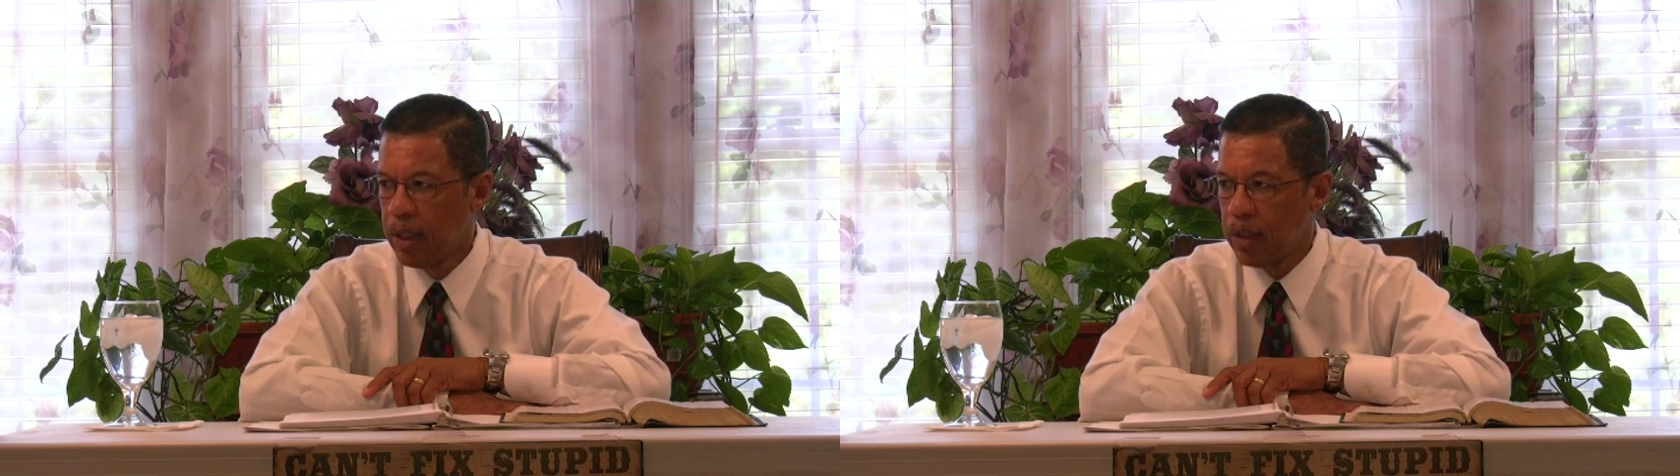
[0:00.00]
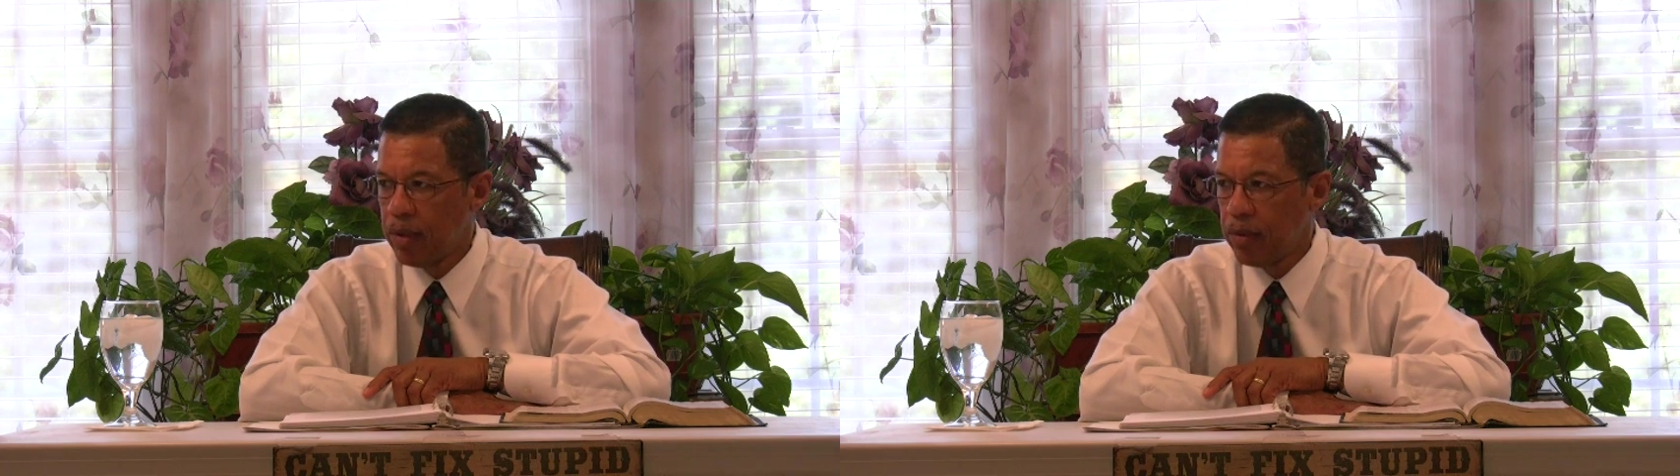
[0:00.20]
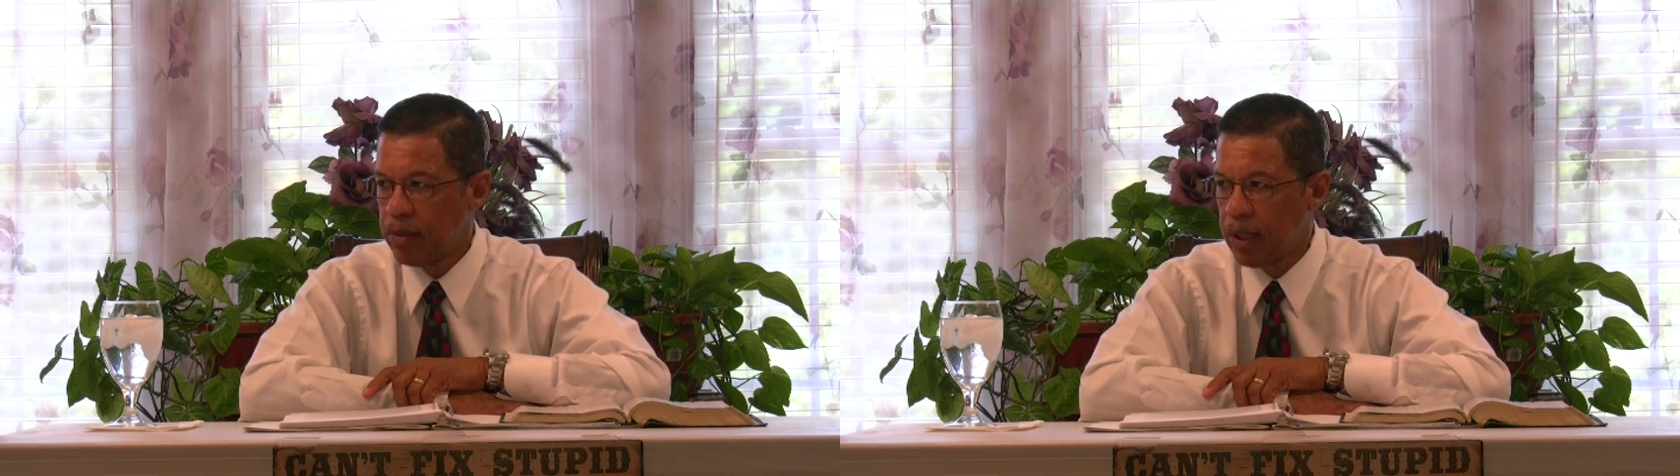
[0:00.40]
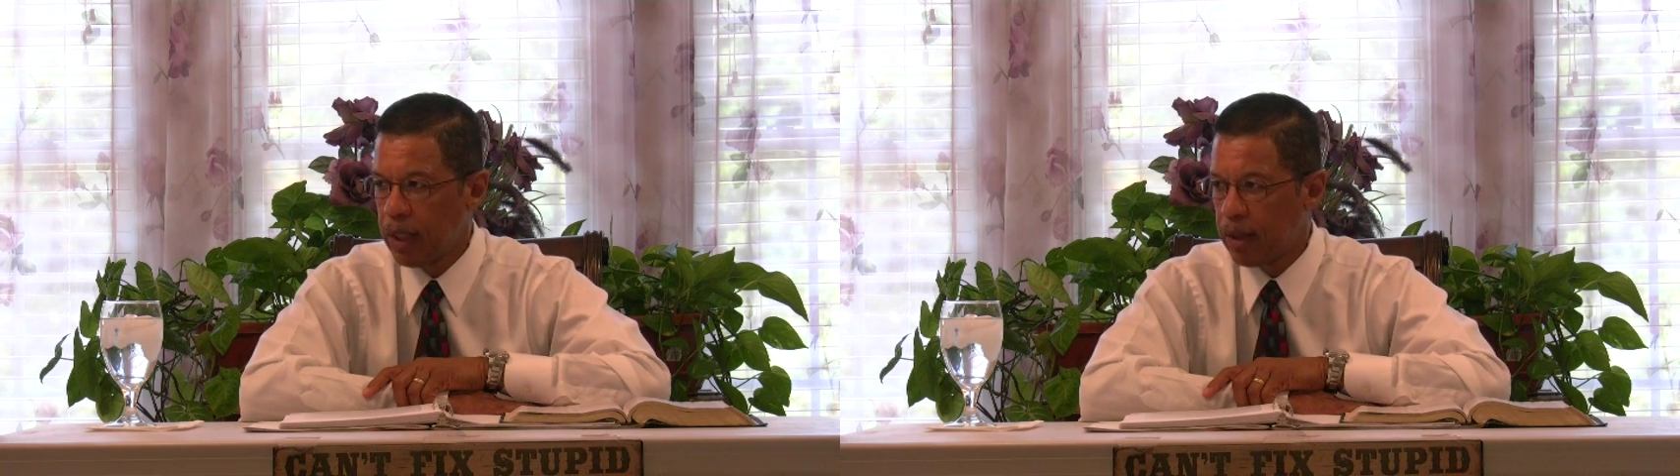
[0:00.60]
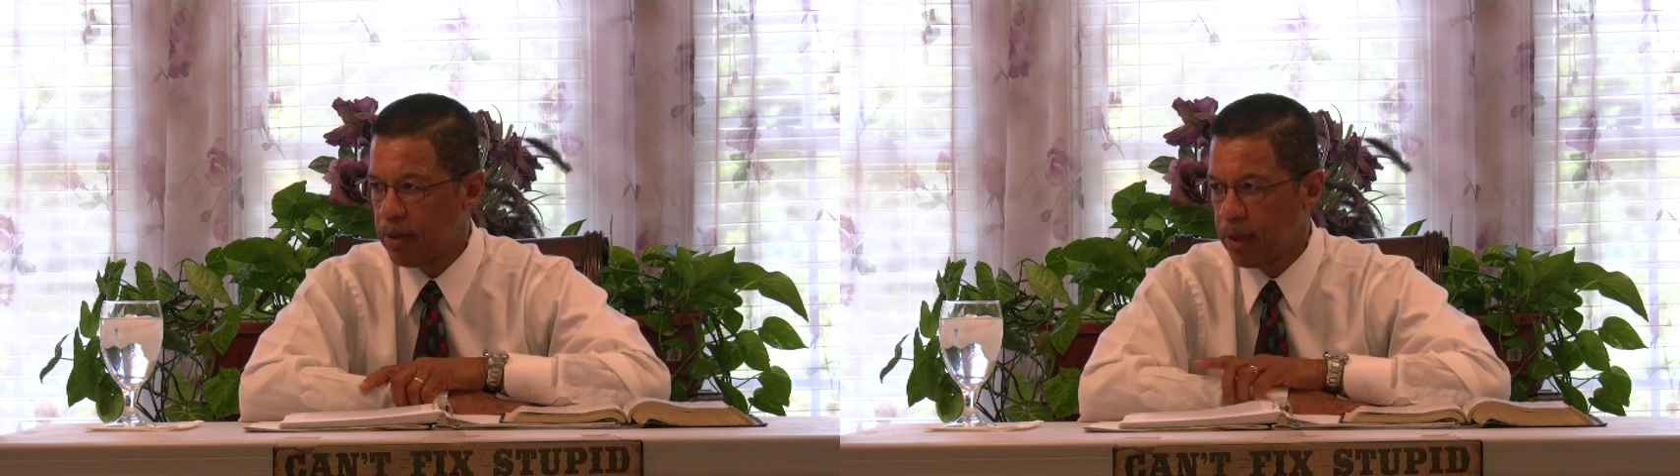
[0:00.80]
you
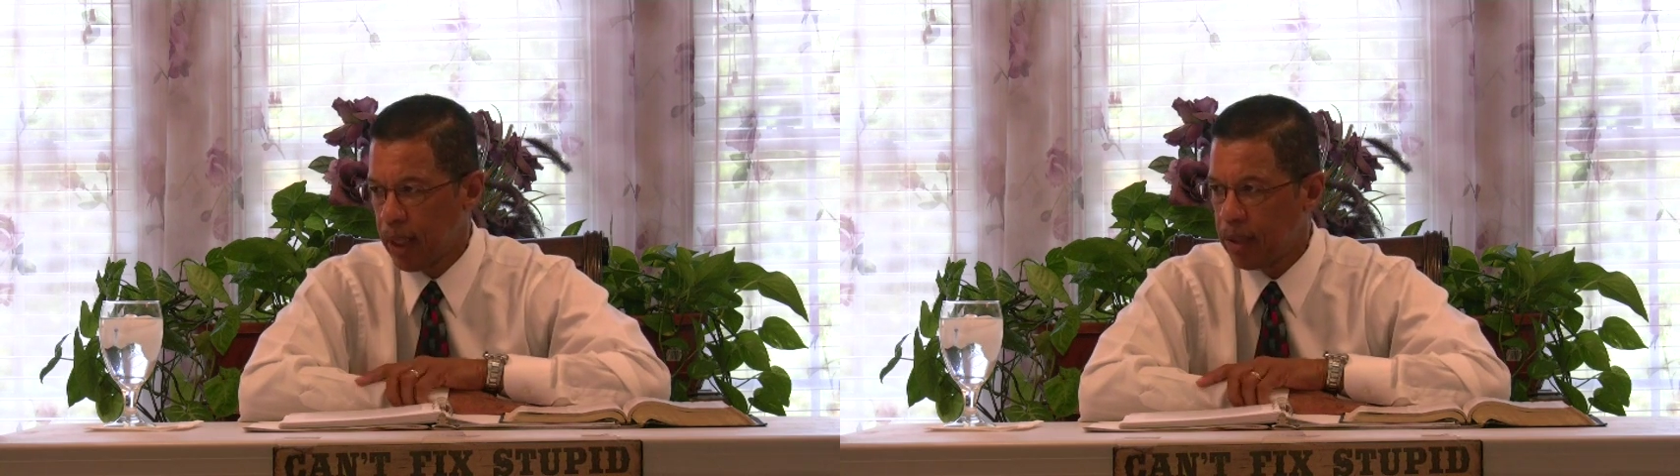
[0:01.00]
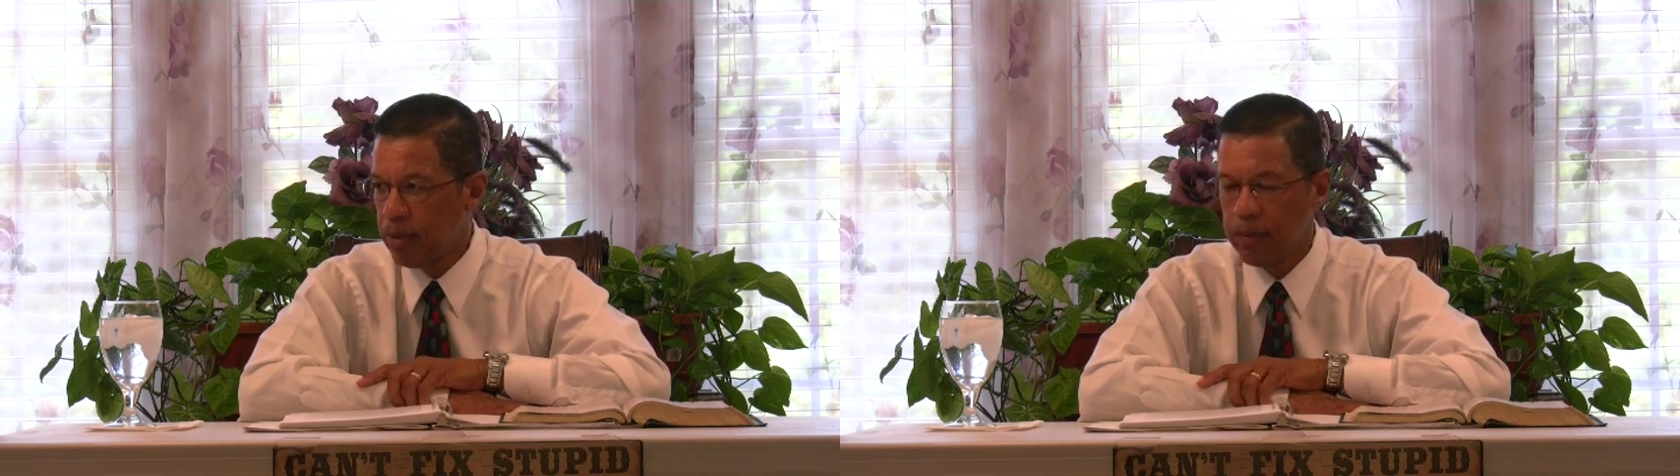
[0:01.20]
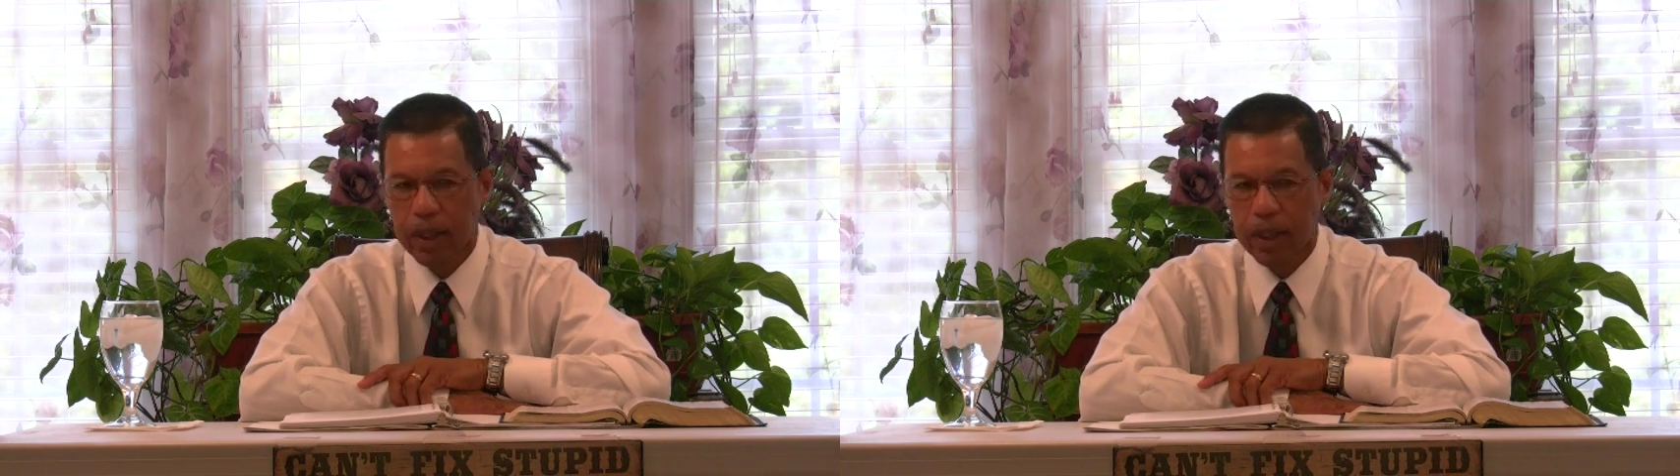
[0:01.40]
take on